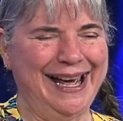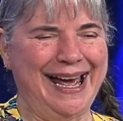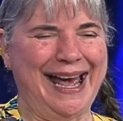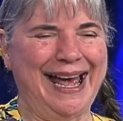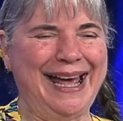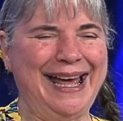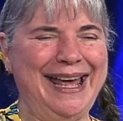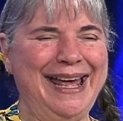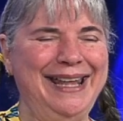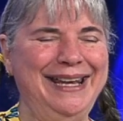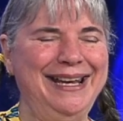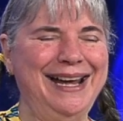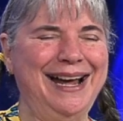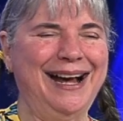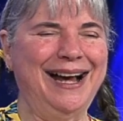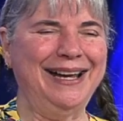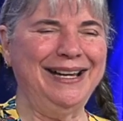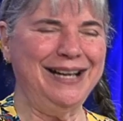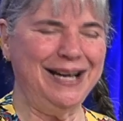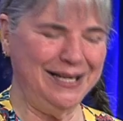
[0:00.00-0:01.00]
And
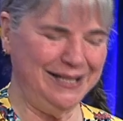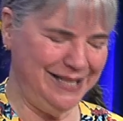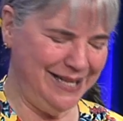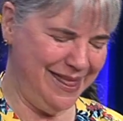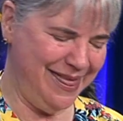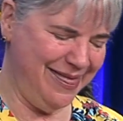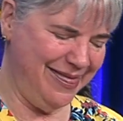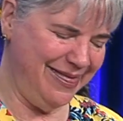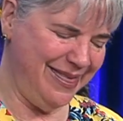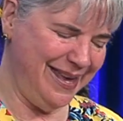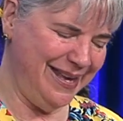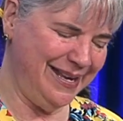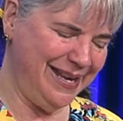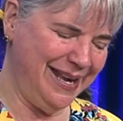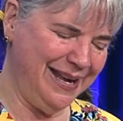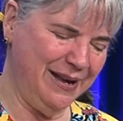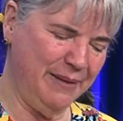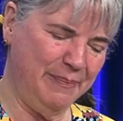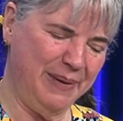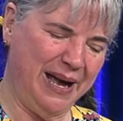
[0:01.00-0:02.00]
I got to
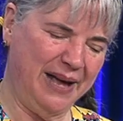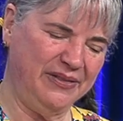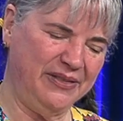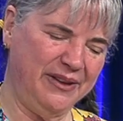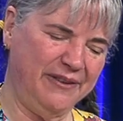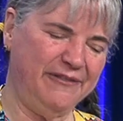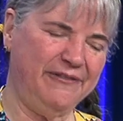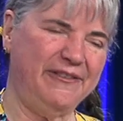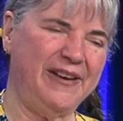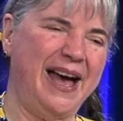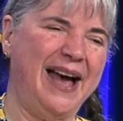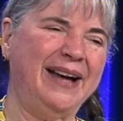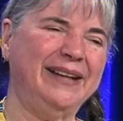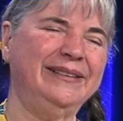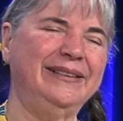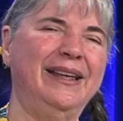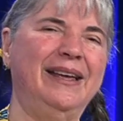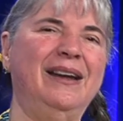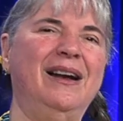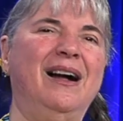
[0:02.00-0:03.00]
thinking about the
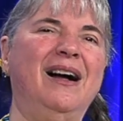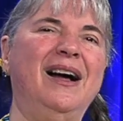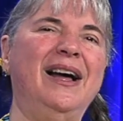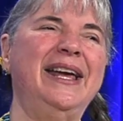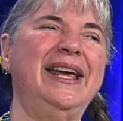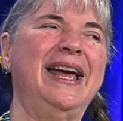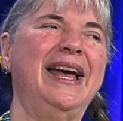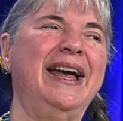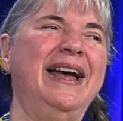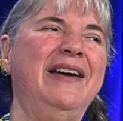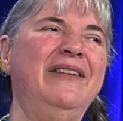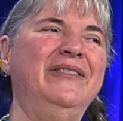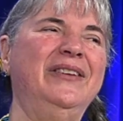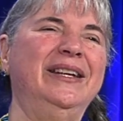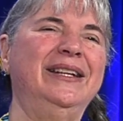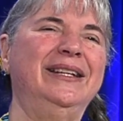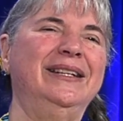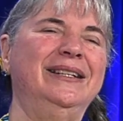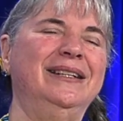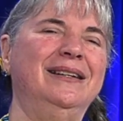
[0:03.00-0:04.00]
fact that I
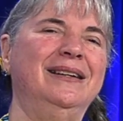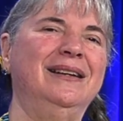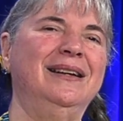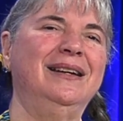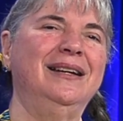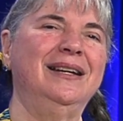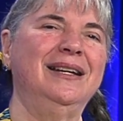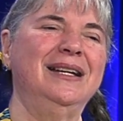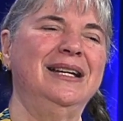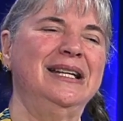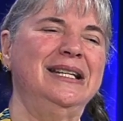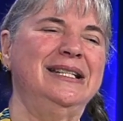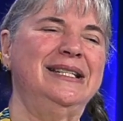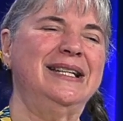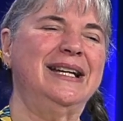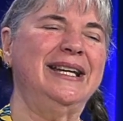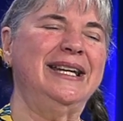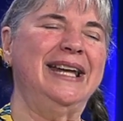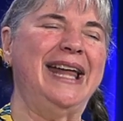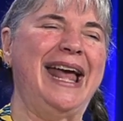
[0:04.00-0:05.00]
haven't
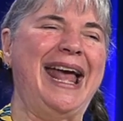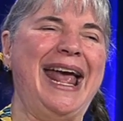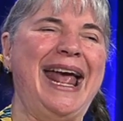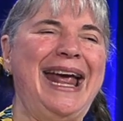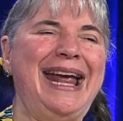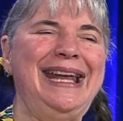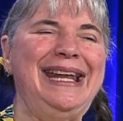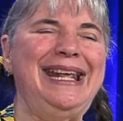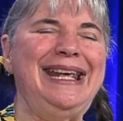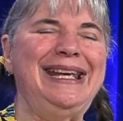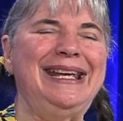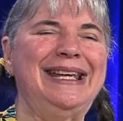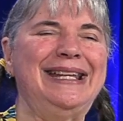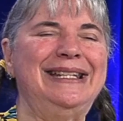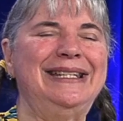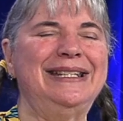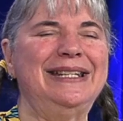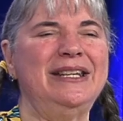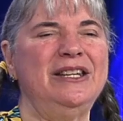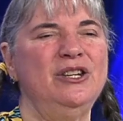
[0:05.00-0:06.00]
done any
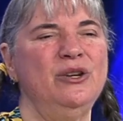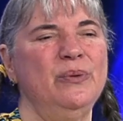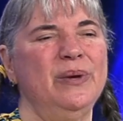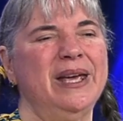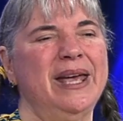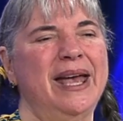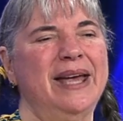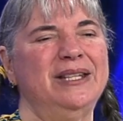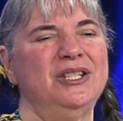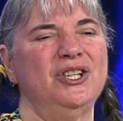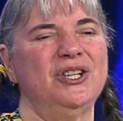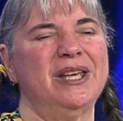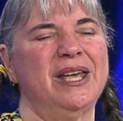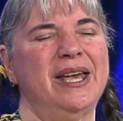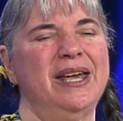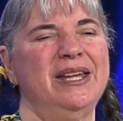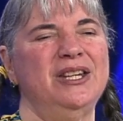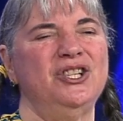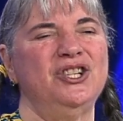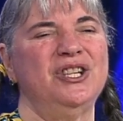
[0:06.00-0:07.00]
continuing
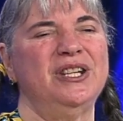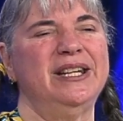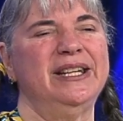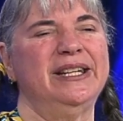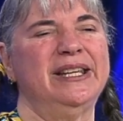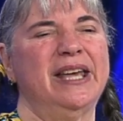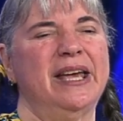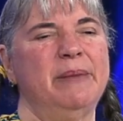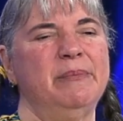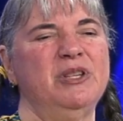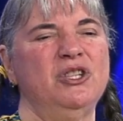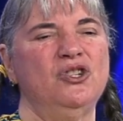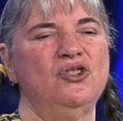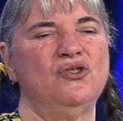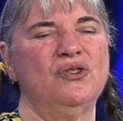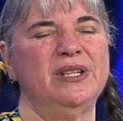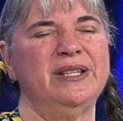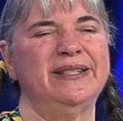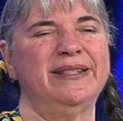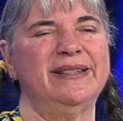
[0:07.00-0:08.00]
education in
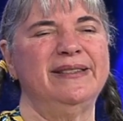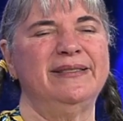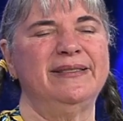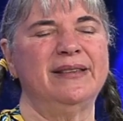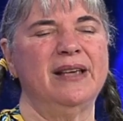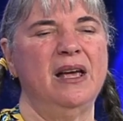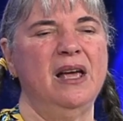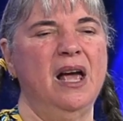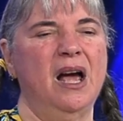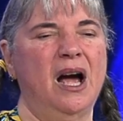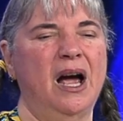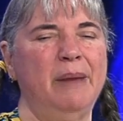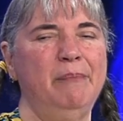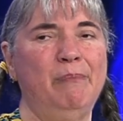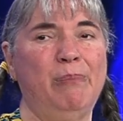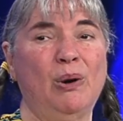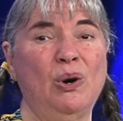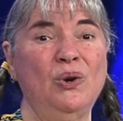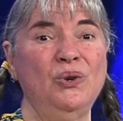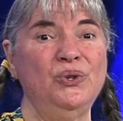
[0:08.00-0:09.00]
chemistry since I
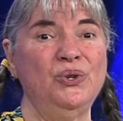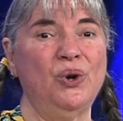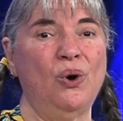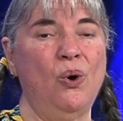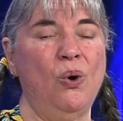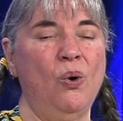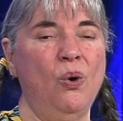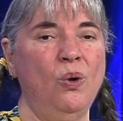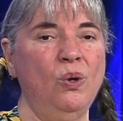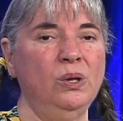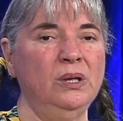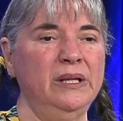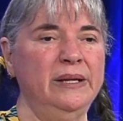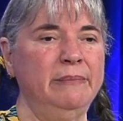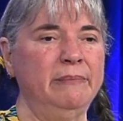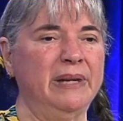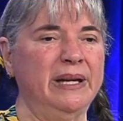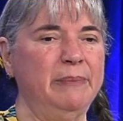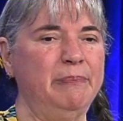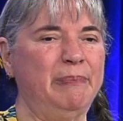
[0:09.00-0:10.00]
burnt a hole
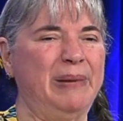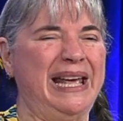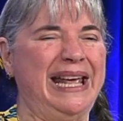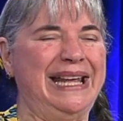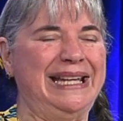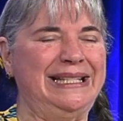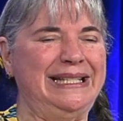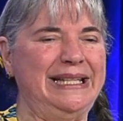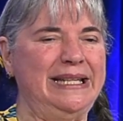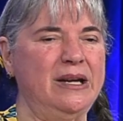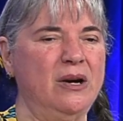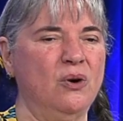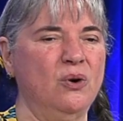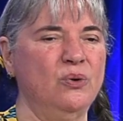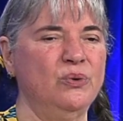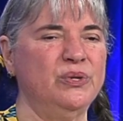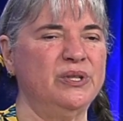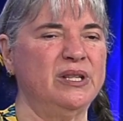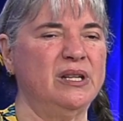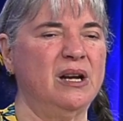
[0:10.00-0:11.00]
in my
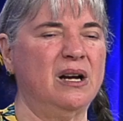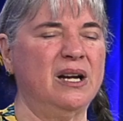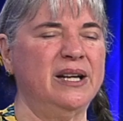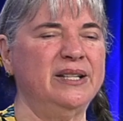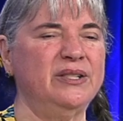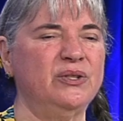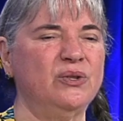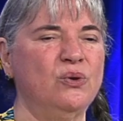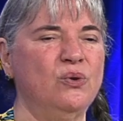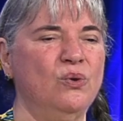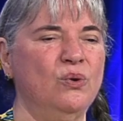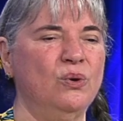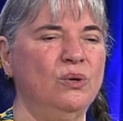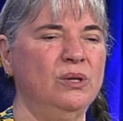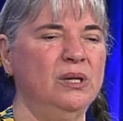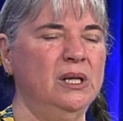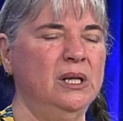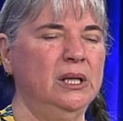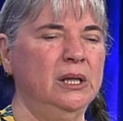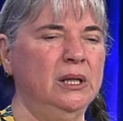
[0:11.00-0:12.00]
pantyhose in high school
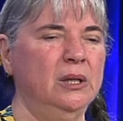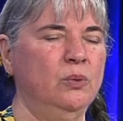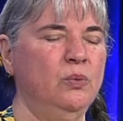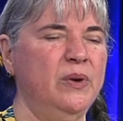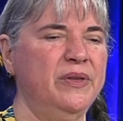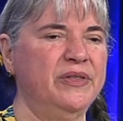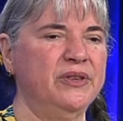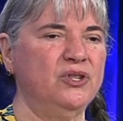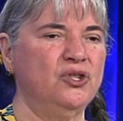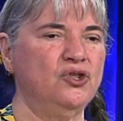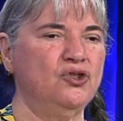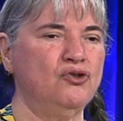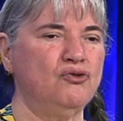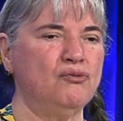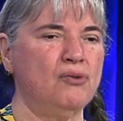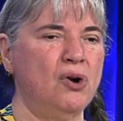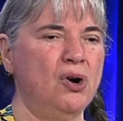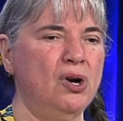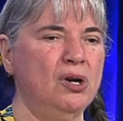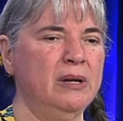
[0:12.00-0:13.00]
with a
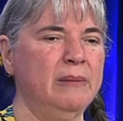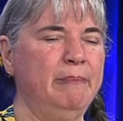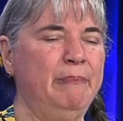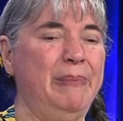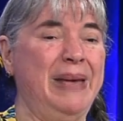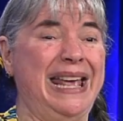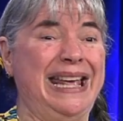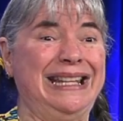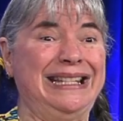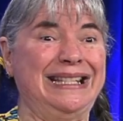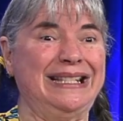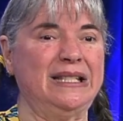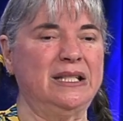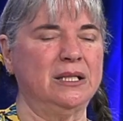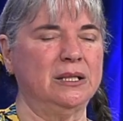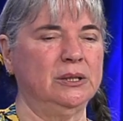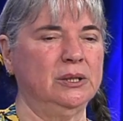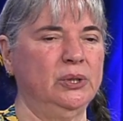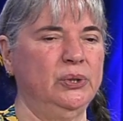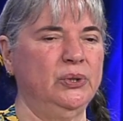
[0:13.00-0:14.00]
strong base
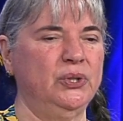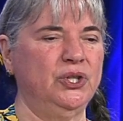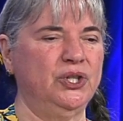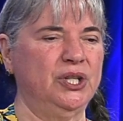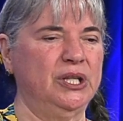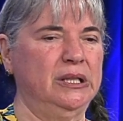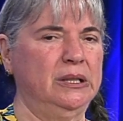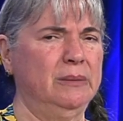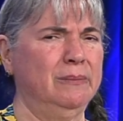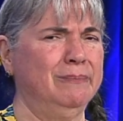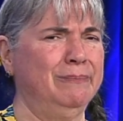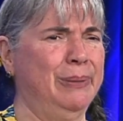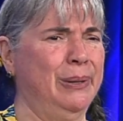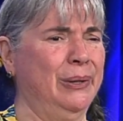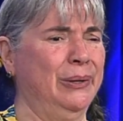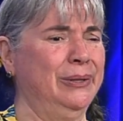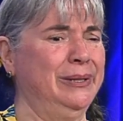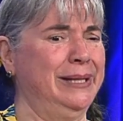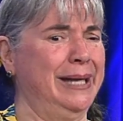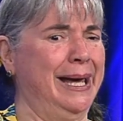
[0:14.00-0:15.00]
solution.
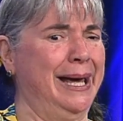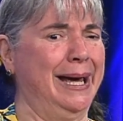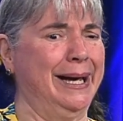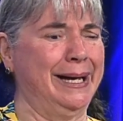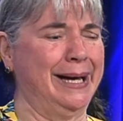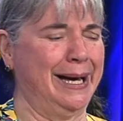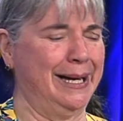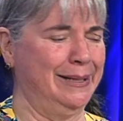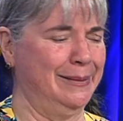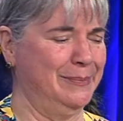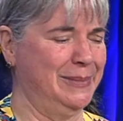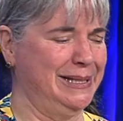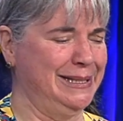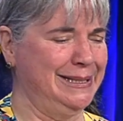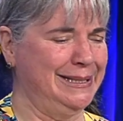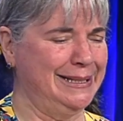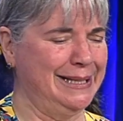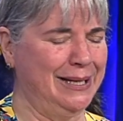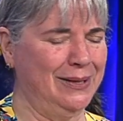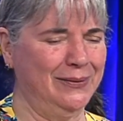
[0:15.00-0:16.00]
Burnt the heck out of
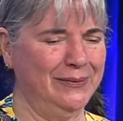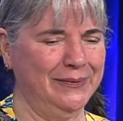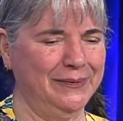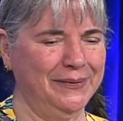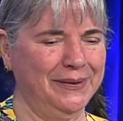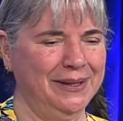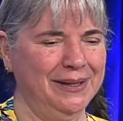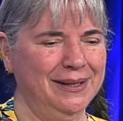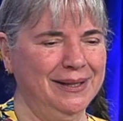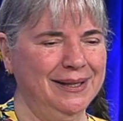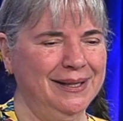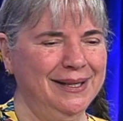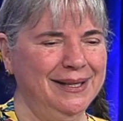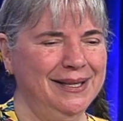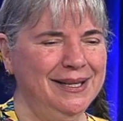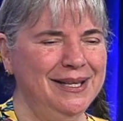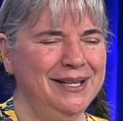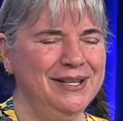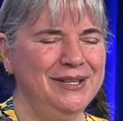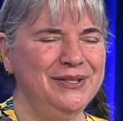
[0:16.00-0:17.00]
myself.
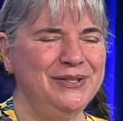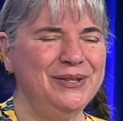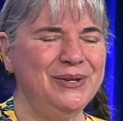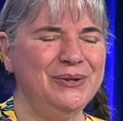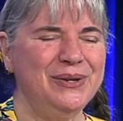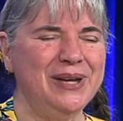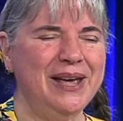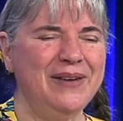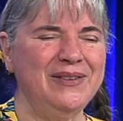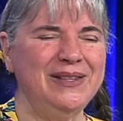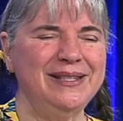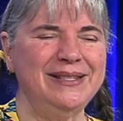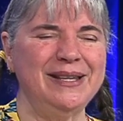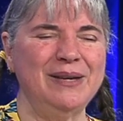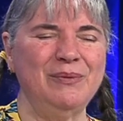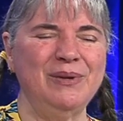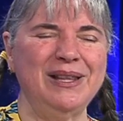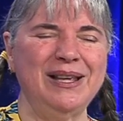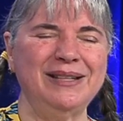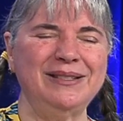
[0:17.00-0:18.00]
So Kevin said,
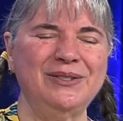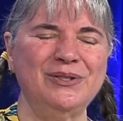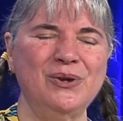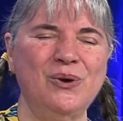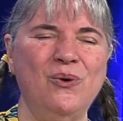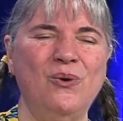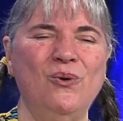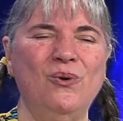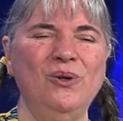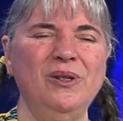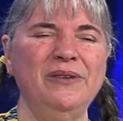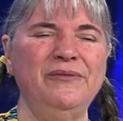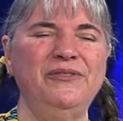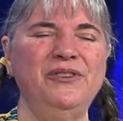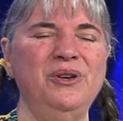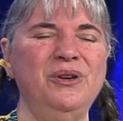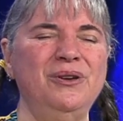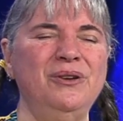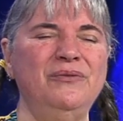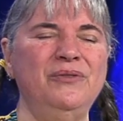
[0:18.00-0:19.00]
well, that's cool. If
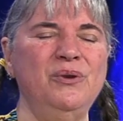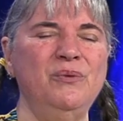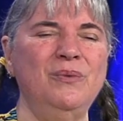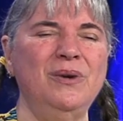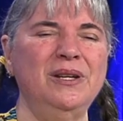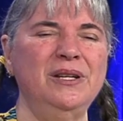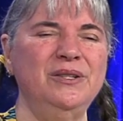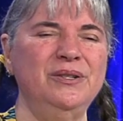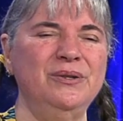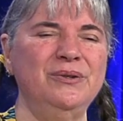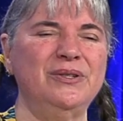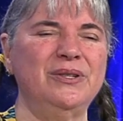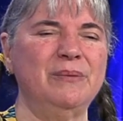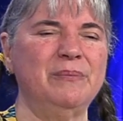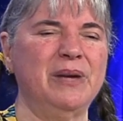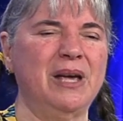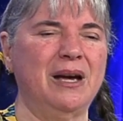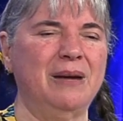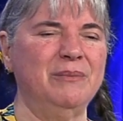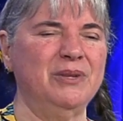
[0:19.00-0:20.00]
you want to do some
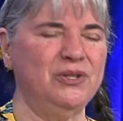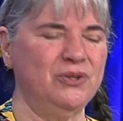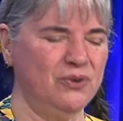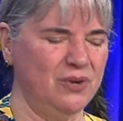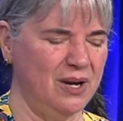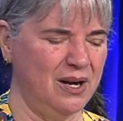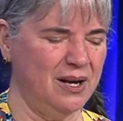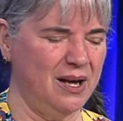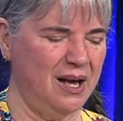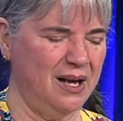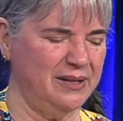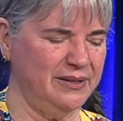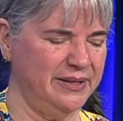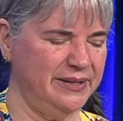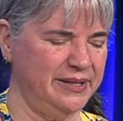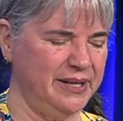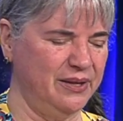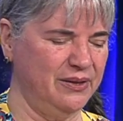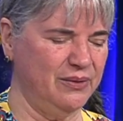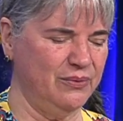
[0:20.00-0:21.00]
chemistry, I'll
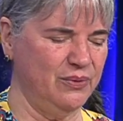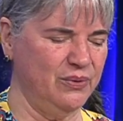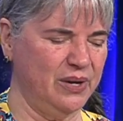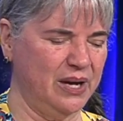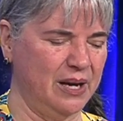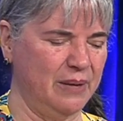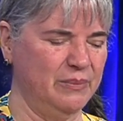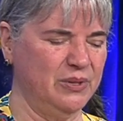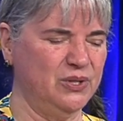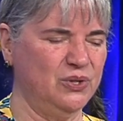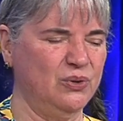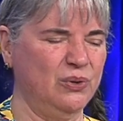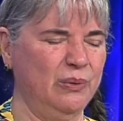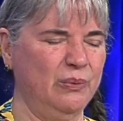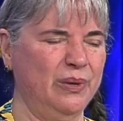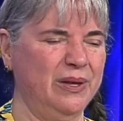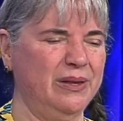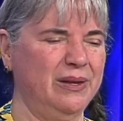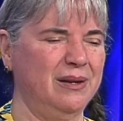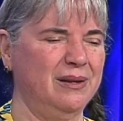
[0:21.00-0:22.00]
sit through chemistry
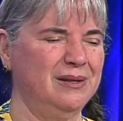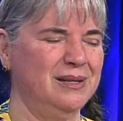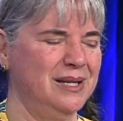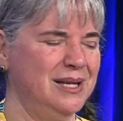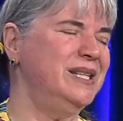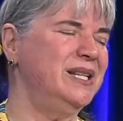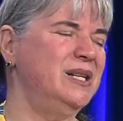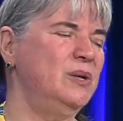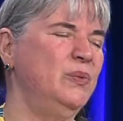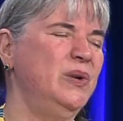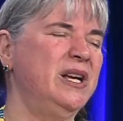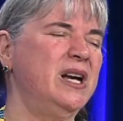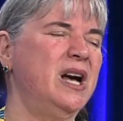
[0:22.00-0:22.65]
with you. We